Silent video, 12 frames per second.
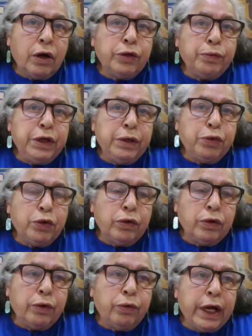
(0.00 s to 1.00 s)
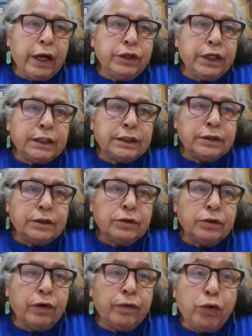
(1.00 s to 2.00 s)
all the people around us
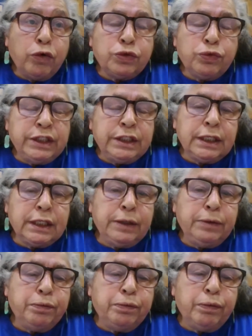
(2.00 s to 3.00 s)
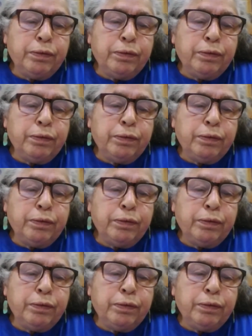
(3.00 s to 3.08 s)
who have most recently